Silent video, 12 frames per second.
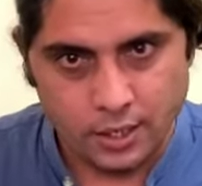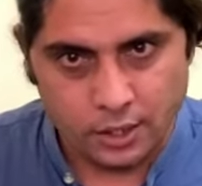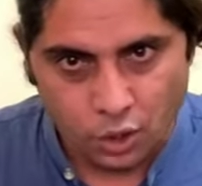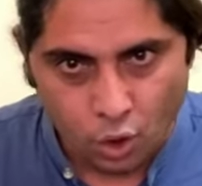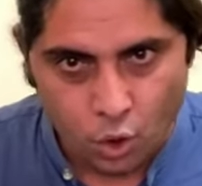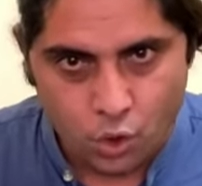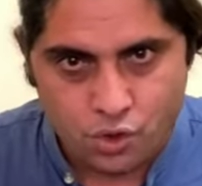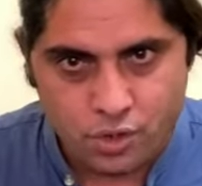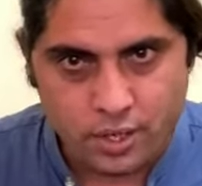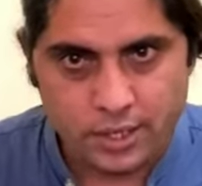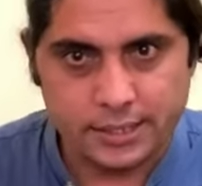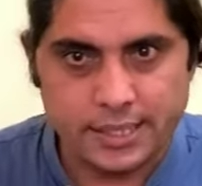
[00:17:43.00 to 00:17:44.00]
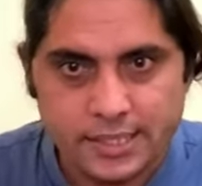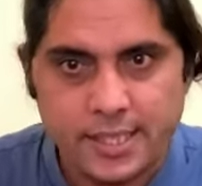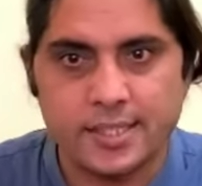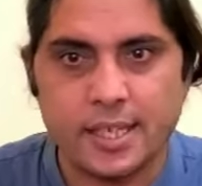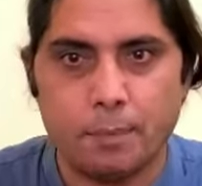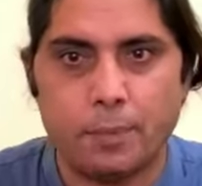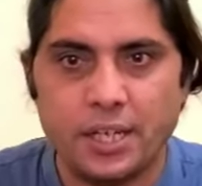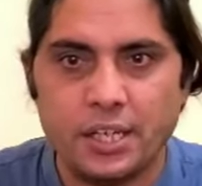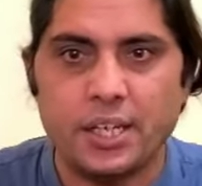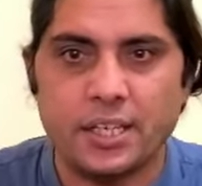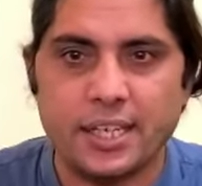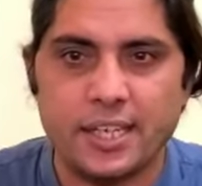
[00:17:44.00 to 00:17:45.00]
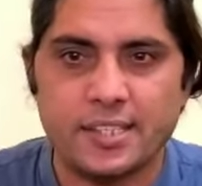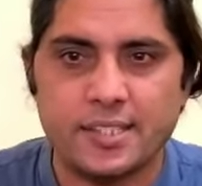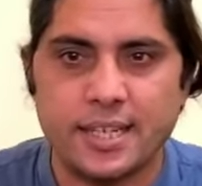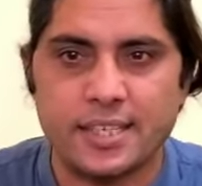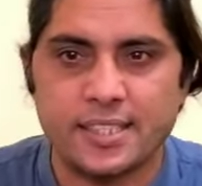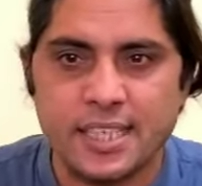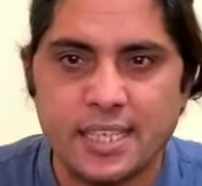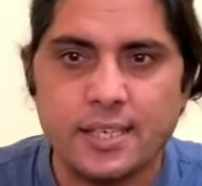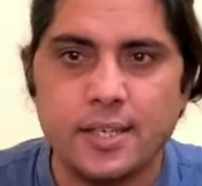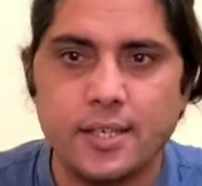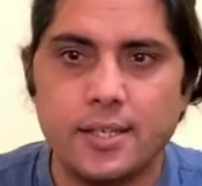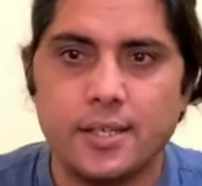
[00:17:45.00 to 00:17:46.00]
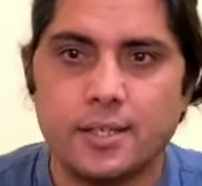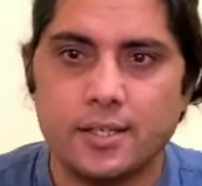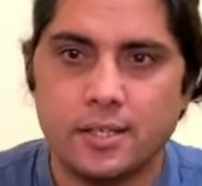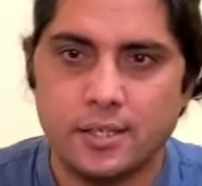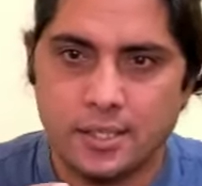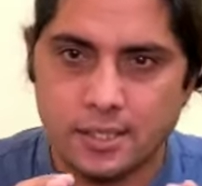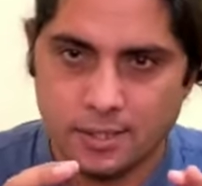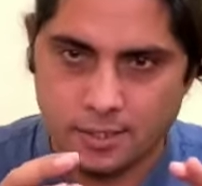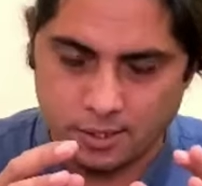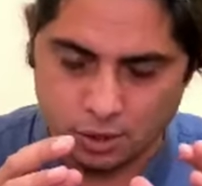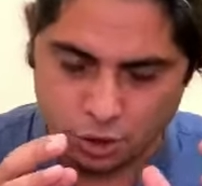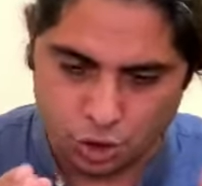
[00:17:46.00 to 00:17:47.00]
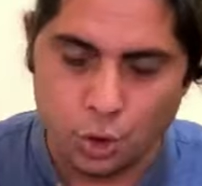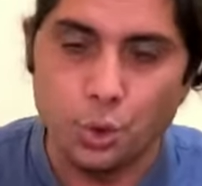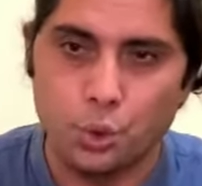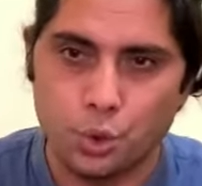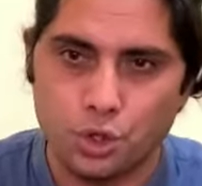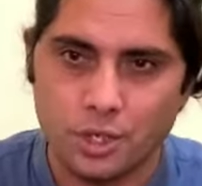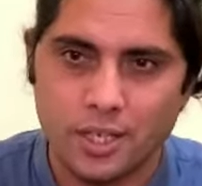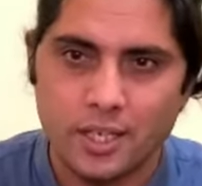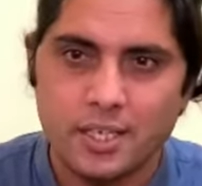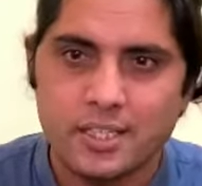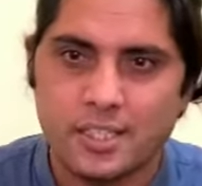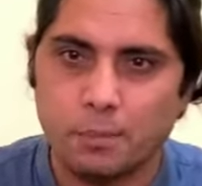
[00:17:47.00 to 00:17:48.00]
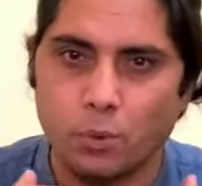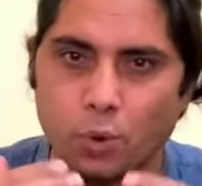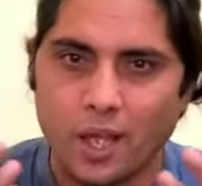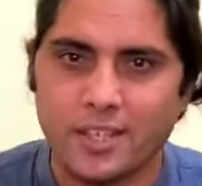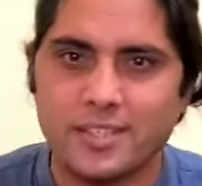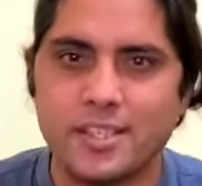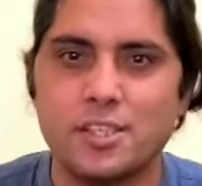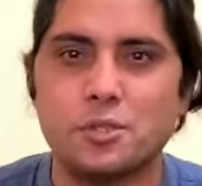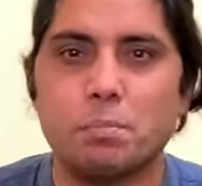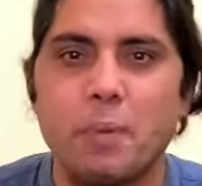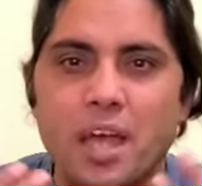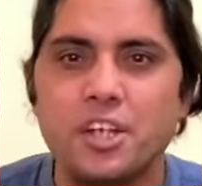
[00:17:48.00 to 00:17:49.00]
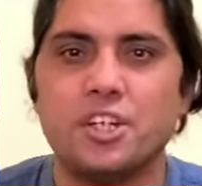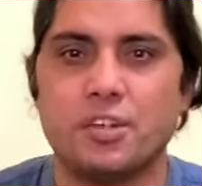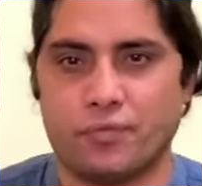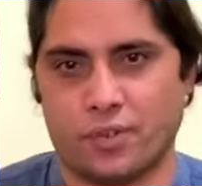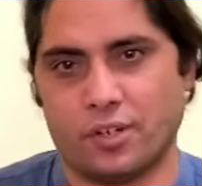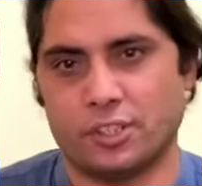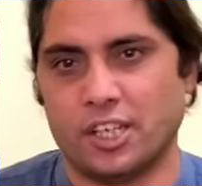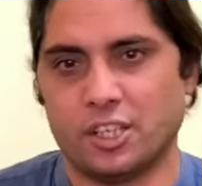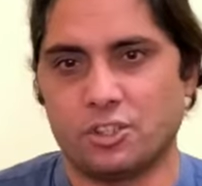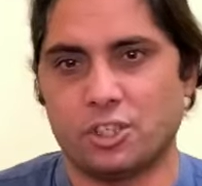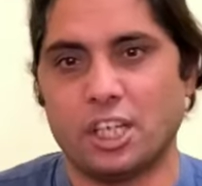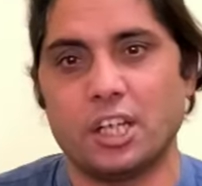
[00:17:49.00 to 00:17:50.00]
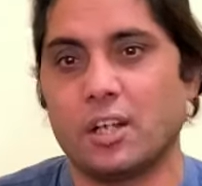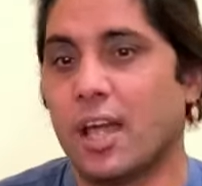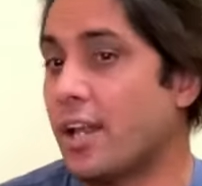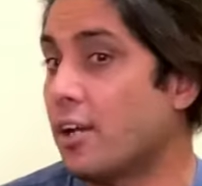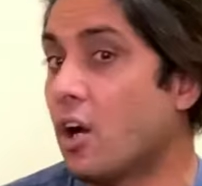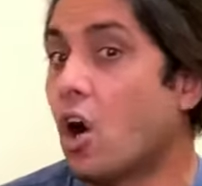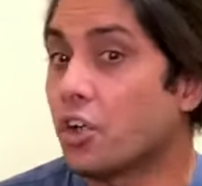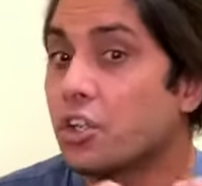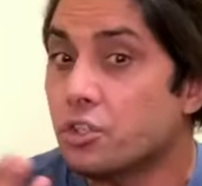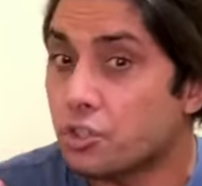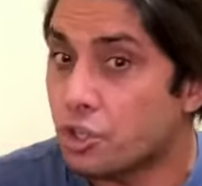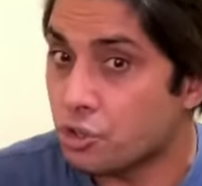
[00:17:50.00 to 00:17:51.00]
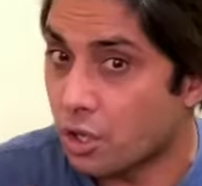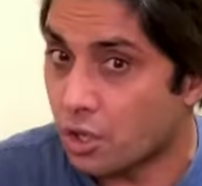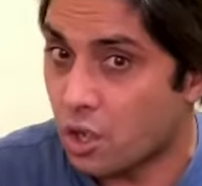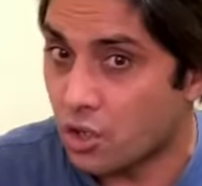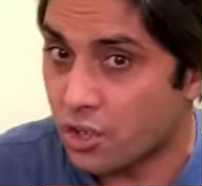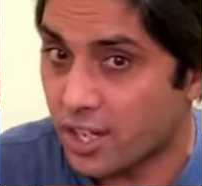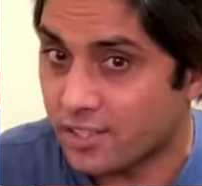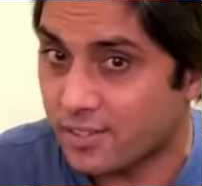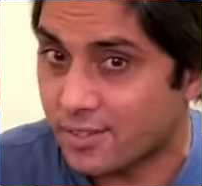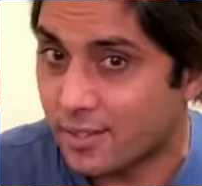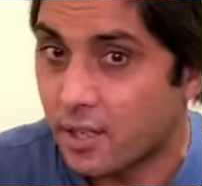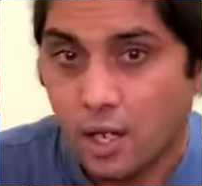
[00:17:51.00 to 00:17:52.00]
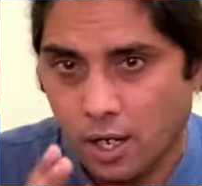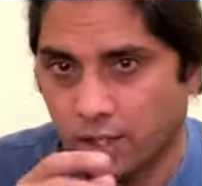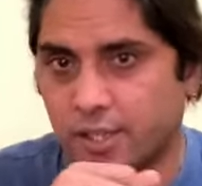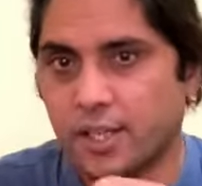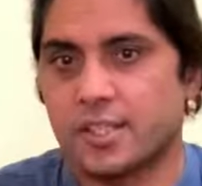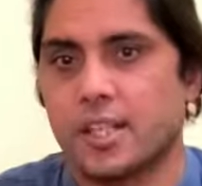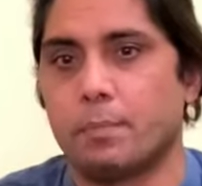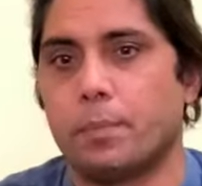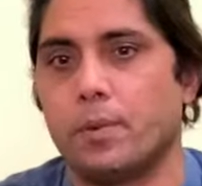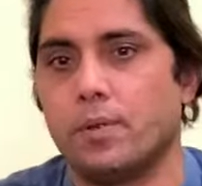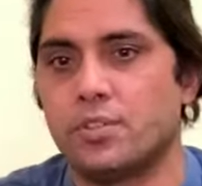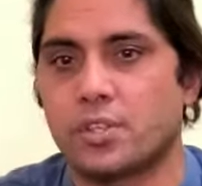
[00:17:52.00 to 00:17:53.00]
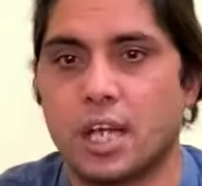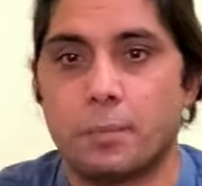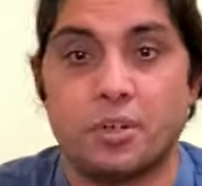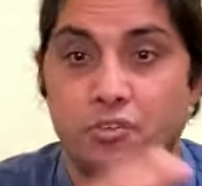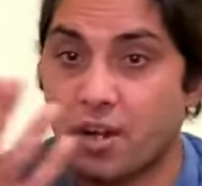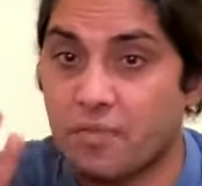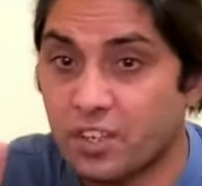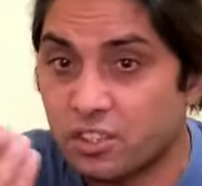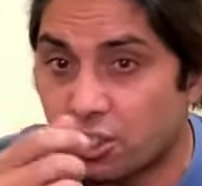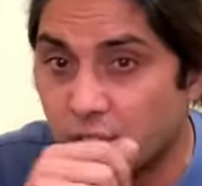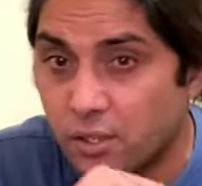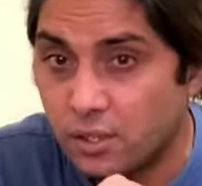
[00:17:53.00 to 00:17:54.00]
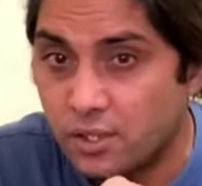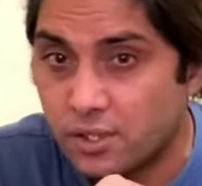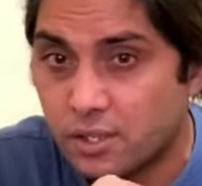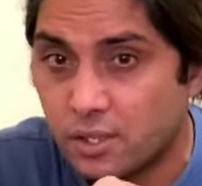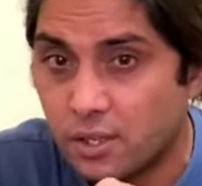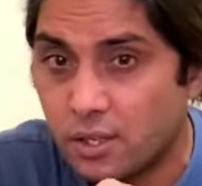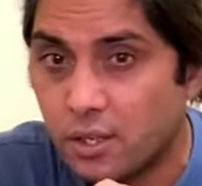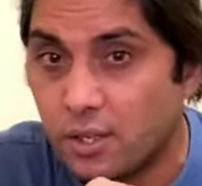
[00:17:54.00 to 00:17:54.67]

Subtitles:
Note, this example indicates that a single suit symbolizes many different things in an organizational context. Other examples can be traffic signals.